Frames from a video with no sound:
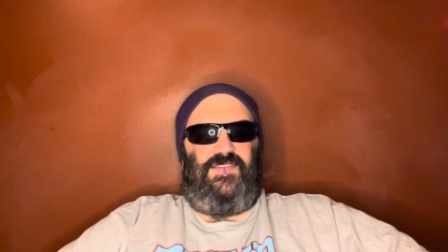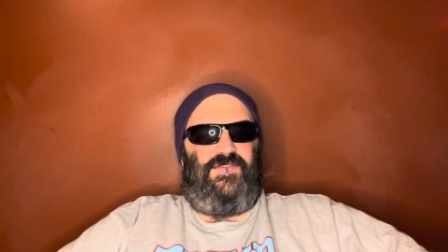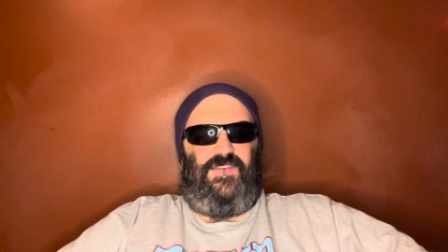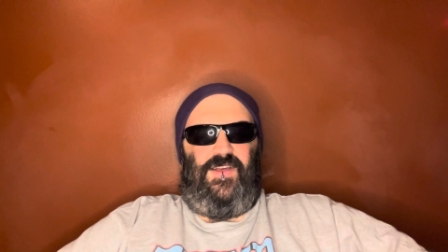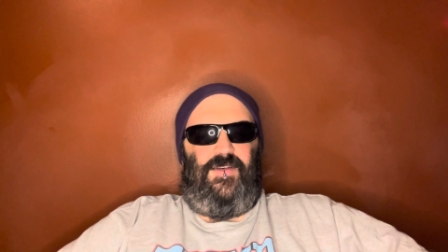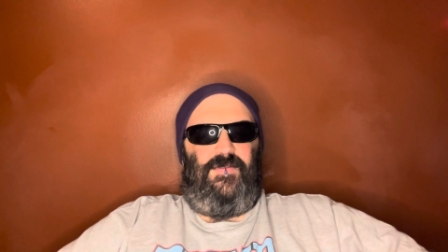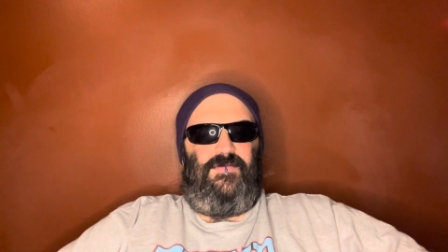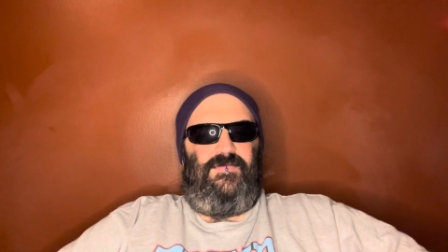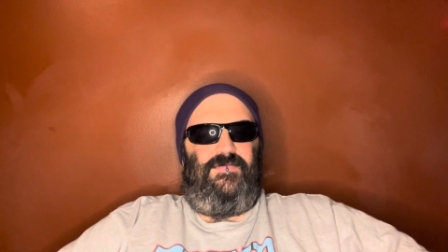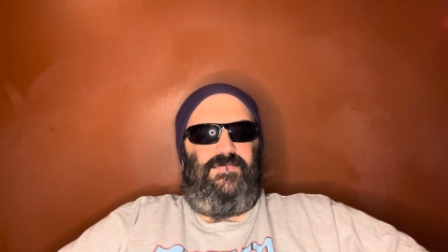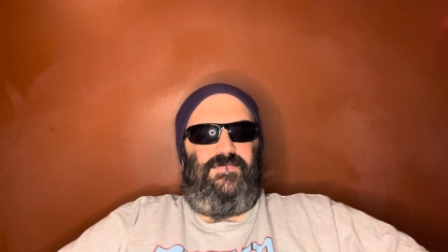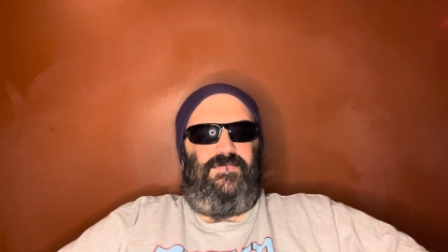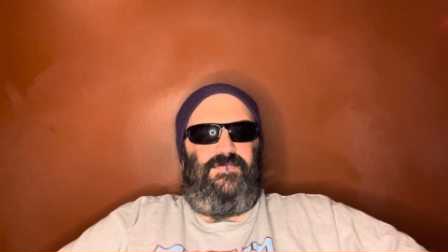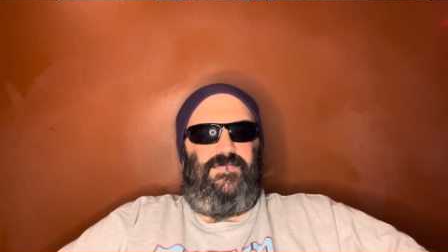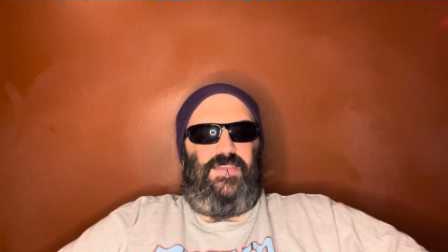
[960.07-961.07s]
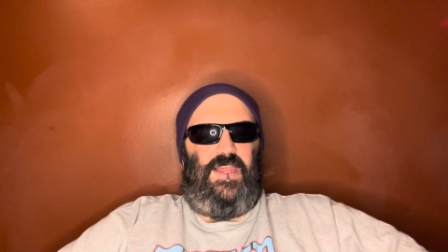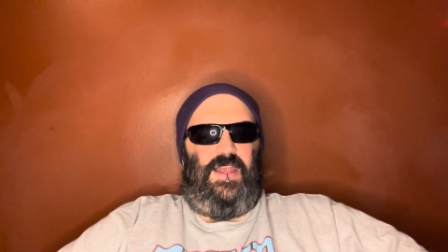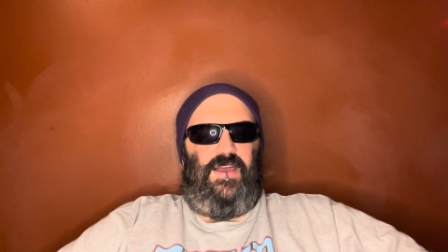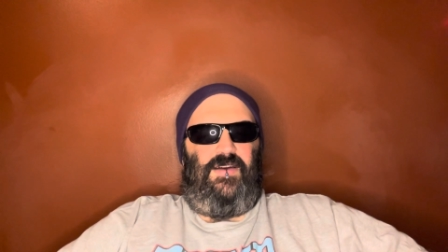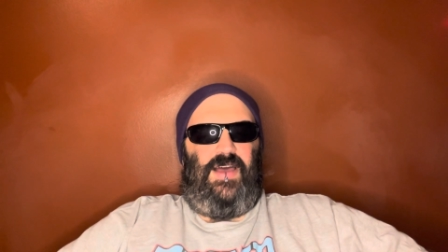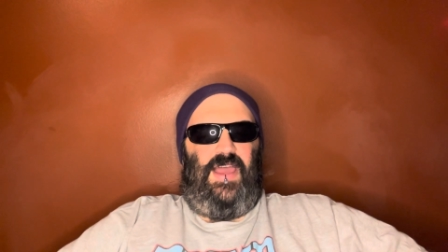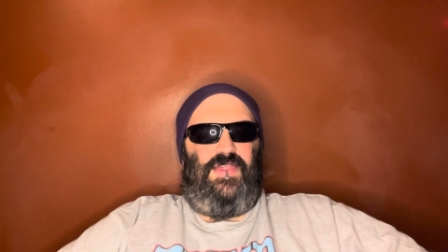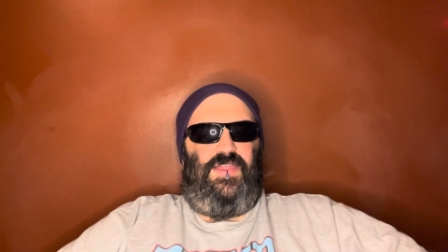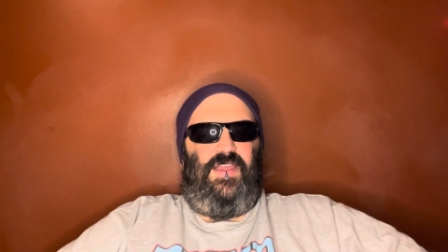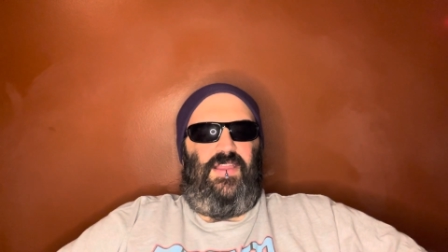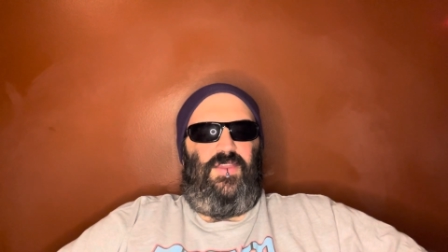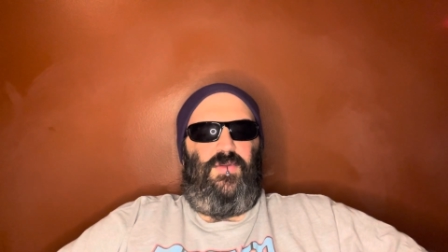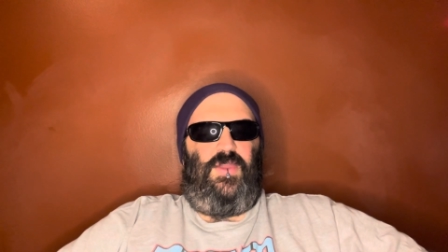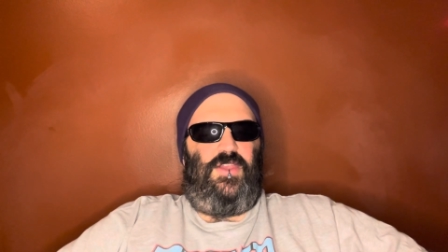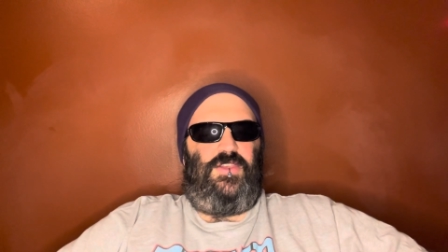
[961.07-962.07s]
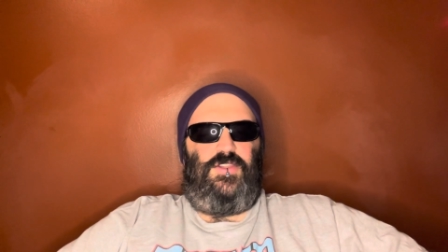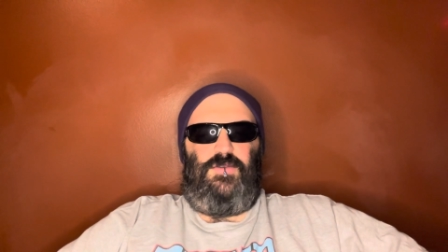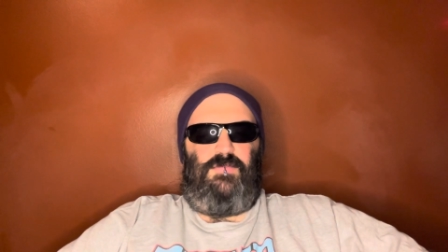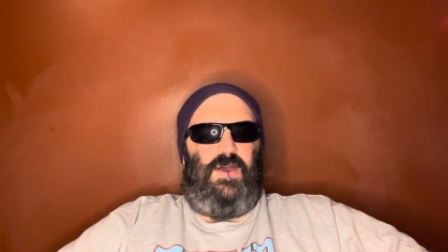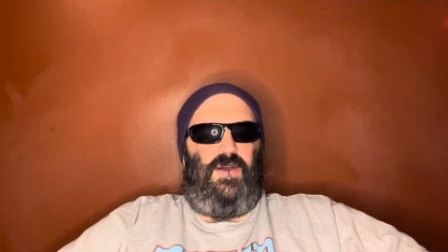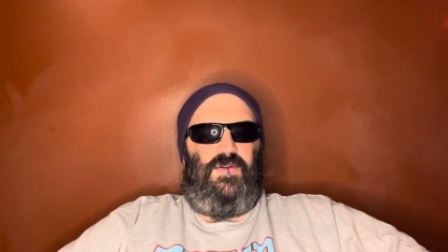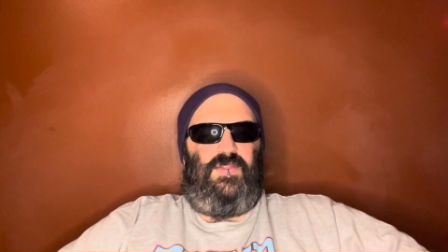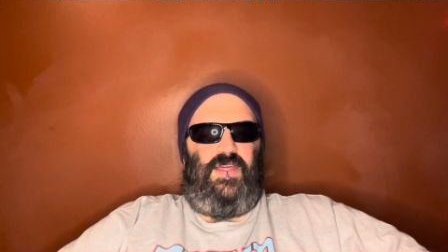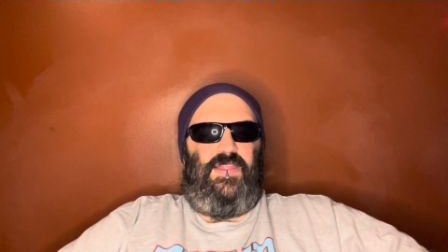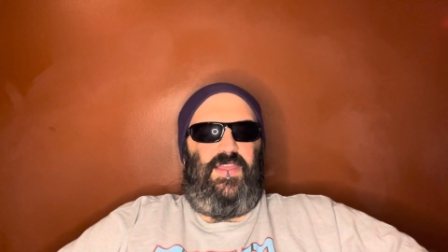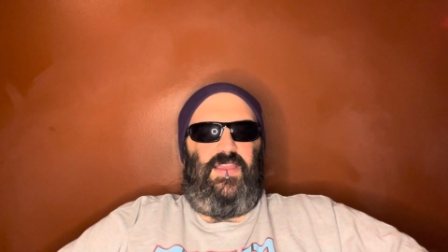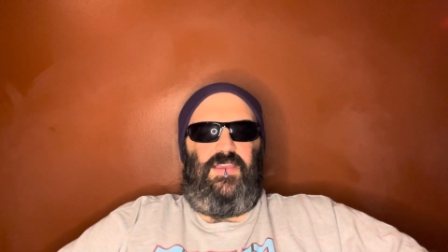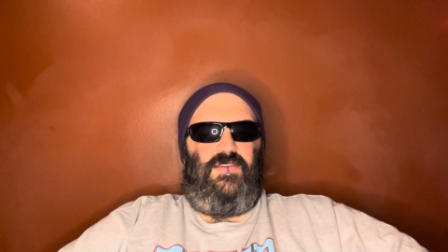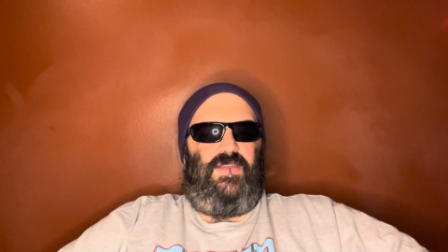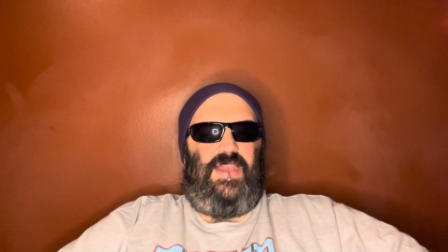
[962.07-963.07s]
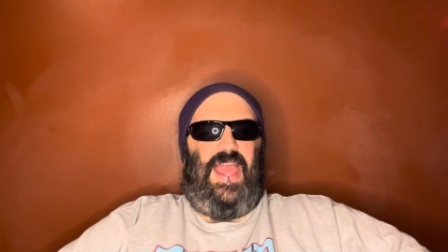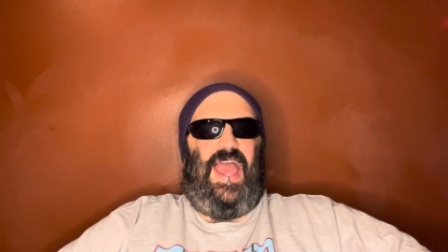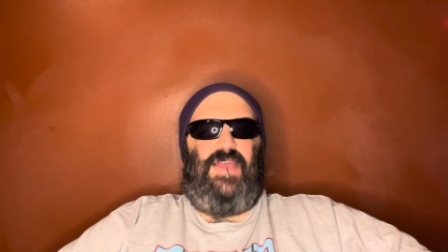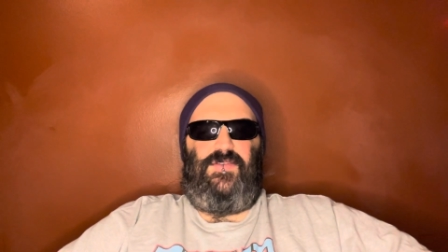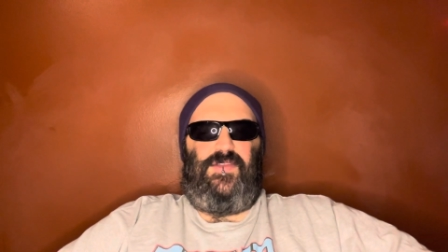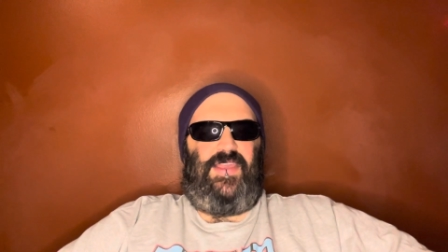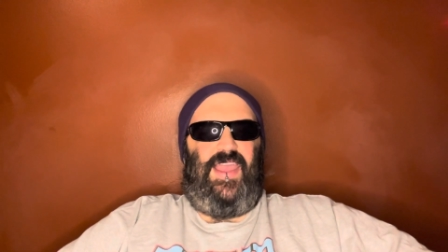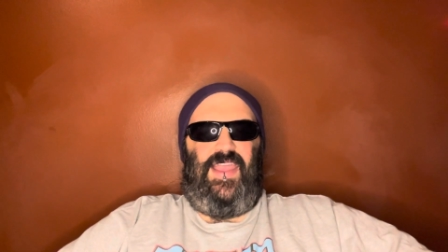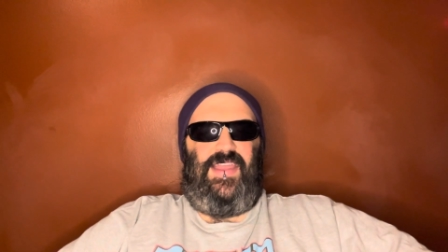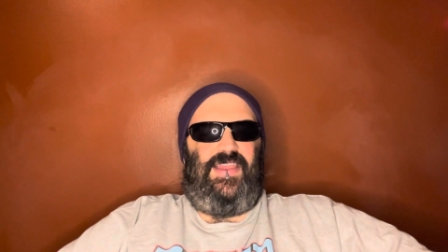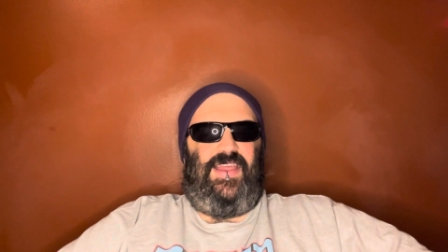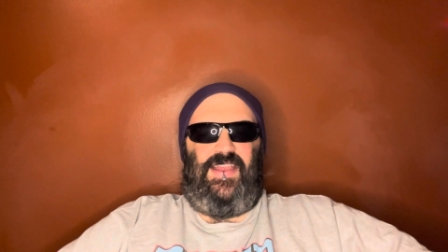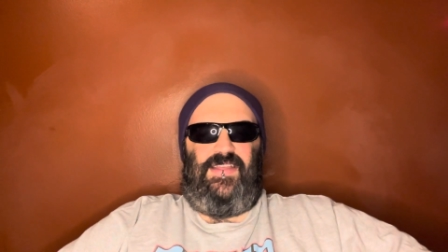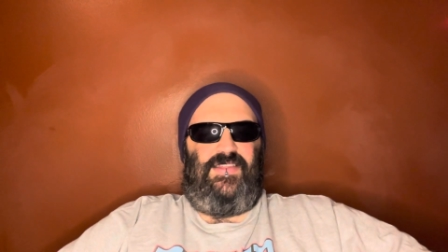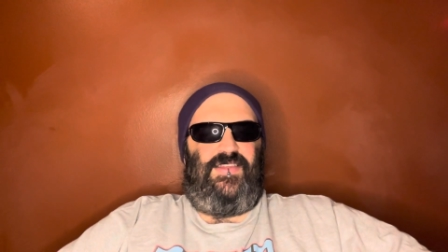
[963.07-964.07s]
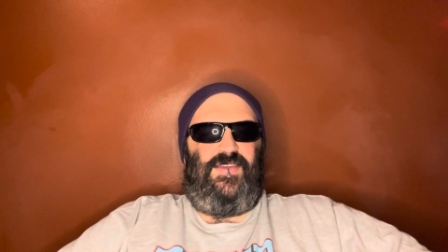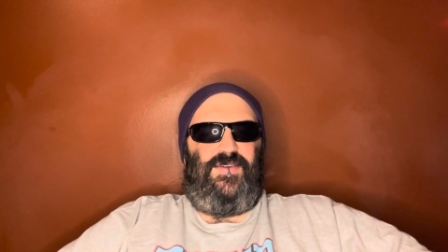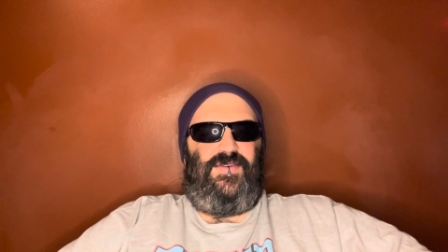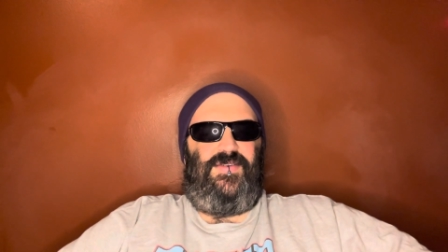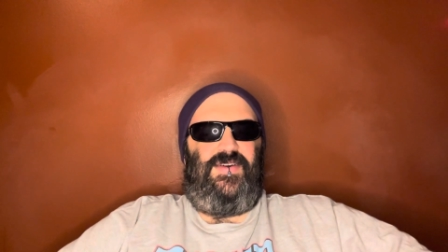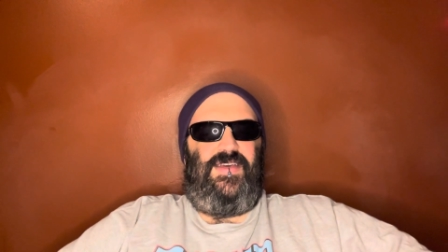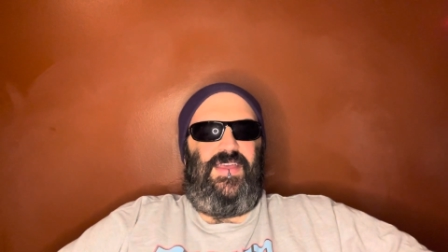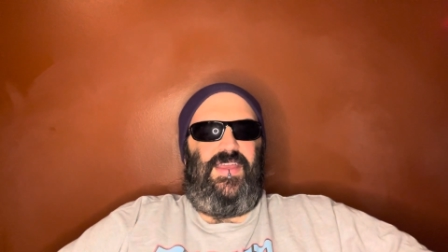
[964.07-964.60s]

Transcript: film. You know, I think you can do both. I think you can have your cake and eat it too.